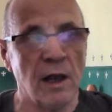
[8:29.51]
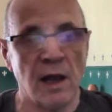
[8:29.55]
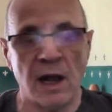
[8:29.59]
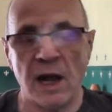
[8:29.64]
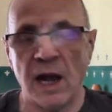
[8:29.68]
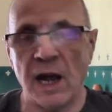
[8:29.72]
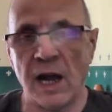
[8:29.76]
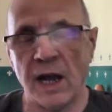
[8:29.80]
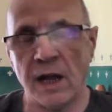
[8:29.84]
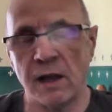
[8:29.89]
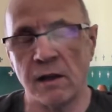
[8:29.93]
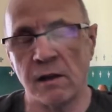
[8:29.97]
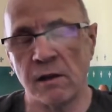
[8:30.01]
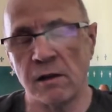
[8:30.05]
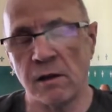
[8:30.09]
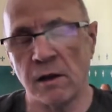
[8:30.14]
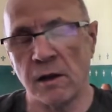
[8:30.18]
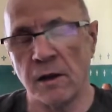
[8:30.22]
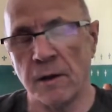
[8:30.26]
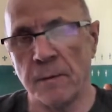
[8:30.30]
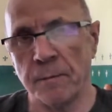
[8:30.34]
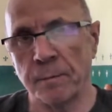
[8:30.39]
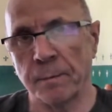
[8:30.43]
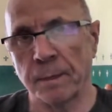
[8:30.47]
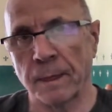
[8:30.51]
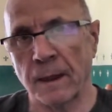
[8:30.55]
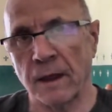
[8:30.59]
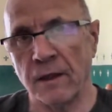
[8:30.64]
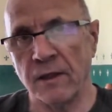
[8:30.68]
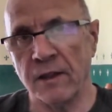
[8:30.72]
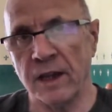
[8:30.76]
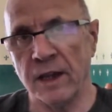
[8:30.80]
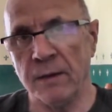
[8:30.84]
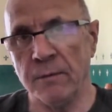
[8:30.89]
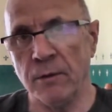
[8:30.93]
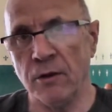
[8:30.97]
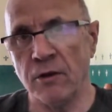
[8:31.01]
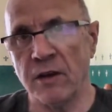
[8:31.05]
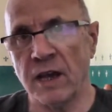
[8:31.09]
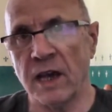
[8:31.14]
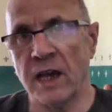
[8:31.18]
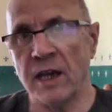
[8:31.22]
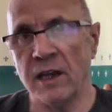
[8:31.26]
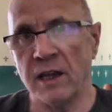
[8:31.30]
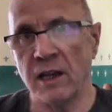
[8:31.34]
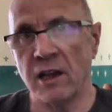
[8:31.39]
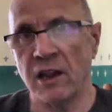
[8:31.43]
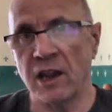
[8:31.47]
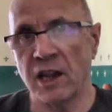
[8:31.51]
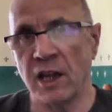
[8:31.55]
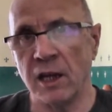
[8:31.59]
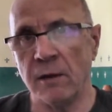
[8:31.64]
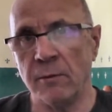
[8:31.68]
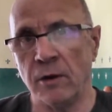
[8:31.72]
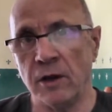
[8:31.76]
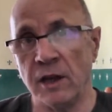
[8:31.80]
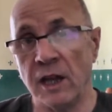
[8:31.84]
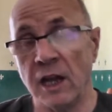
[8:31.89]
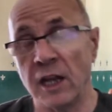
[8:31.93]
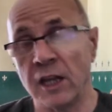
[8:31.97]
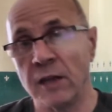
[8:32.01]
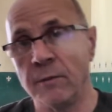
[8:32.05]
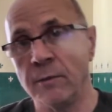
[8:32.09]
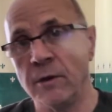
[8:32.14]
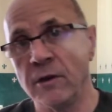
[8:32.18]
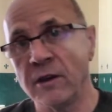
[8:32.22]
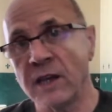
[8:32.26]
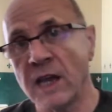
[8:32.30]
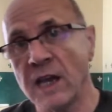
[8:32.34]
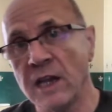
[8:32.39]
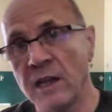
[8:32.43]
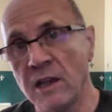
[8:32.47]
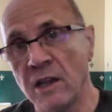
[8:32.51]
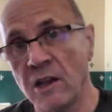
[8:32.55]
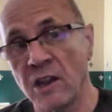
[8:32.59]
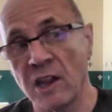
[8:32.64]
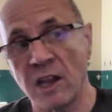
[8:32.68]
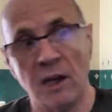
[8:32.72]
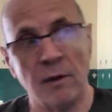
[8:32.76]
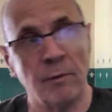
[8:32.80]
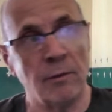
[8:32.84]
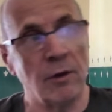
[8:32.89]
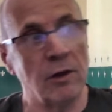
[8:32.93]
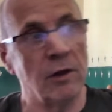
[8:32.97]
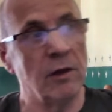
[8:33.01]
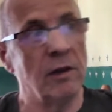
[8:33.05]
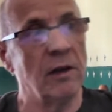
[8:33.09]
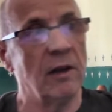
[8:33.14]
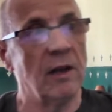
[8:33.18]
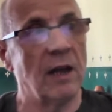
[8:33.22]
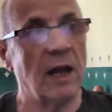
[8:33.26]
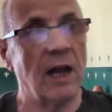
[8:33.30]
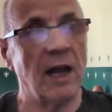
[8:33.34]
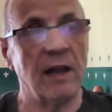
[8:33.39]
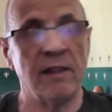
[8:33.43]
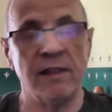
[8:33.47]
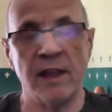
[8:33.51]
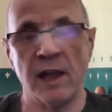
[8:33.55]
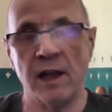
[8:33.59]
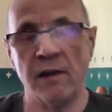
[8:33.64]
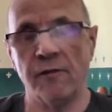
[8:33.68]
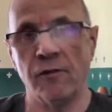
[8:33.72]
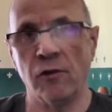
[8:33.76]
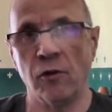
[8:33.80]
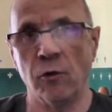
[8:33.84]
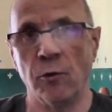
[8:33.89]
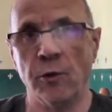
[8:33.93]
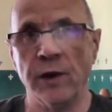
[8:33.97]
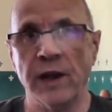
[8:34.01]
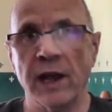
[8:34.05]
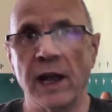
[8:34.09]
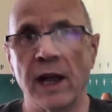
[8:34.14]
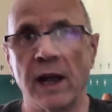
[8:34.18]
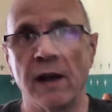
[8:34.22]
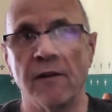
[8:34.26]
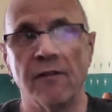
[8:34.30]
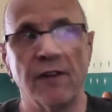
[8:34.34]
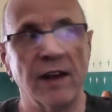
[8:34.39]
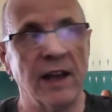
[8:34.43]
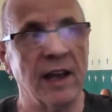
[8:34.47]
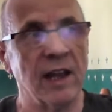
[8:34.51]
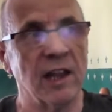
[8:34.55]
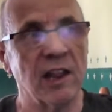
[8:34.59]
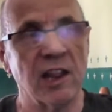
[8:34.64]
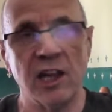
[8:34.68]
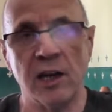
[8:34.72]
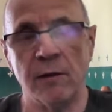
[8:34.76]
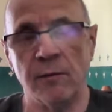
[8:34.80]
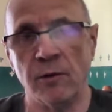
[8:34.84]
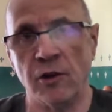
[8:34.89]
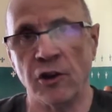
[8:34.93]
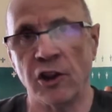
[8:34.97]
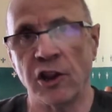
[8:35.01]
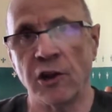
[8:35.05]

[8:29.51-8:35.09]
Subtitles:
and the mutated cinnamon and the mutated cinnamon, and therefore we have a cinnamon.